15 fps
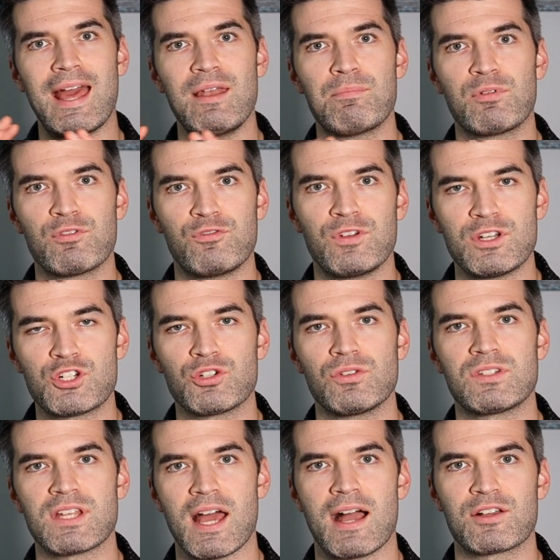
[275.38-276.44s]
and provincial
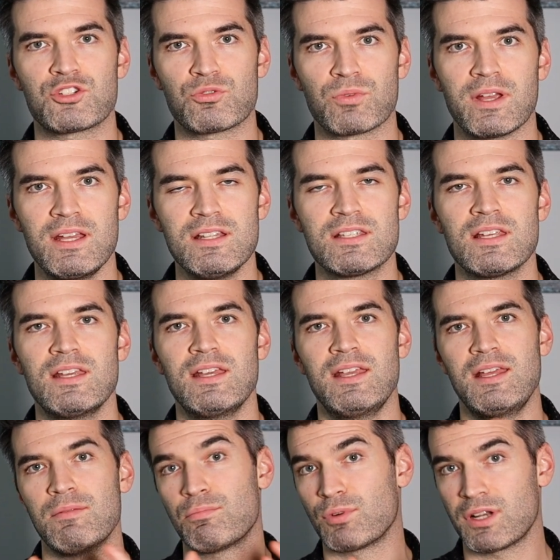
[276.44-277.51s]
tax rates
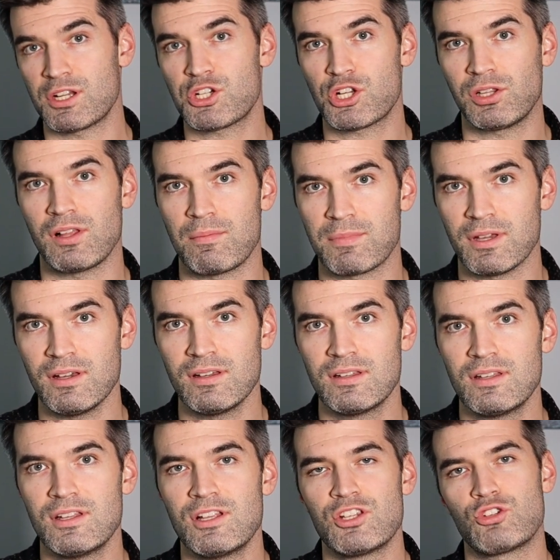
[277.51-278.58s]
in British Columbia.
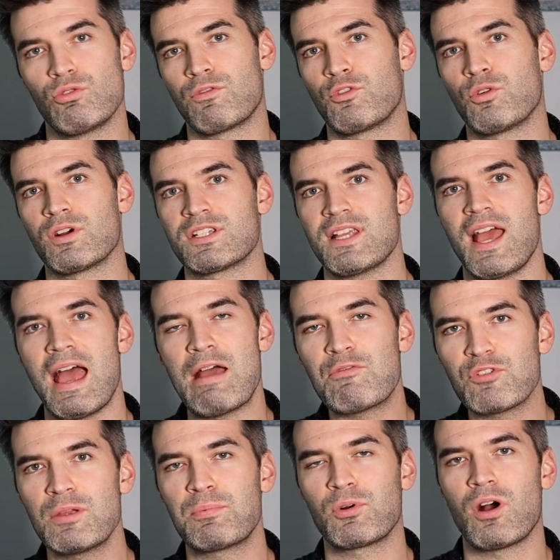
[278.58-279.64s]
So of course,
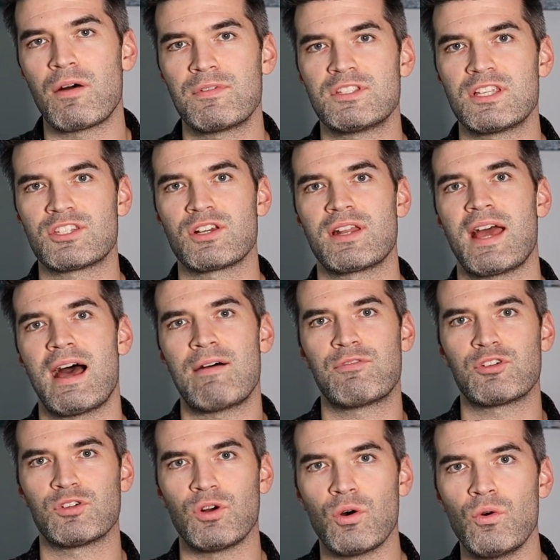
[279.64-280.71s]
every province is going to have
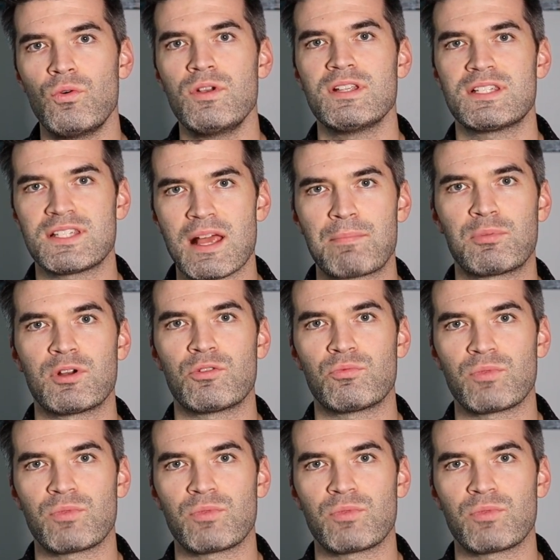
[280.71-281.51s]
their own separate